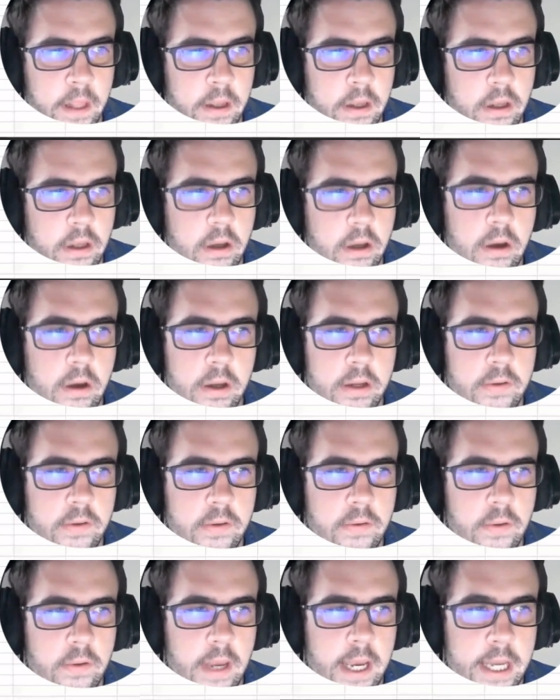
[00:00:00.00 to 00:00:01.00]
You're going
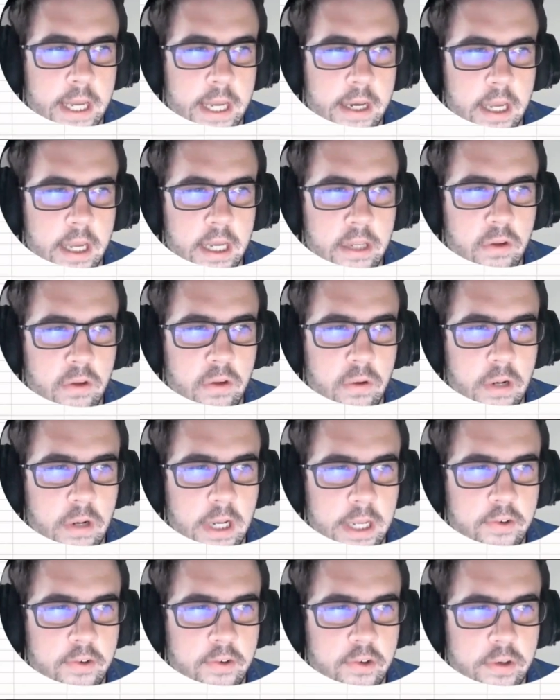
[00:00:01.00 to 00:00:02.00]
to add a new
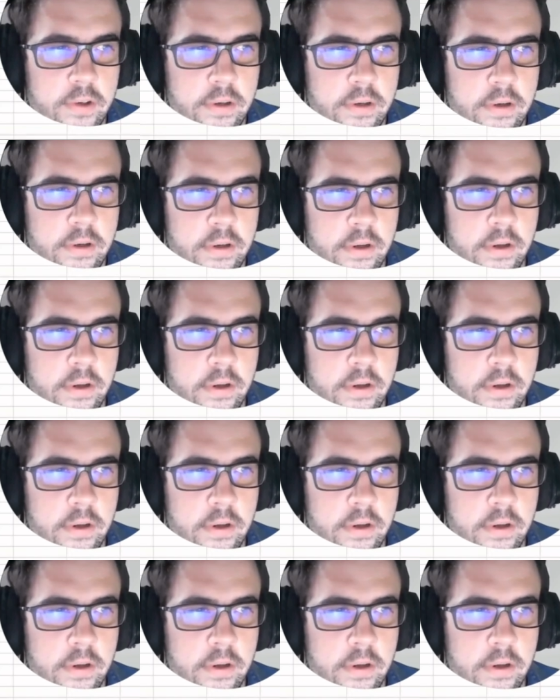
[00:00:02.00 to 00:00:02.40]
legend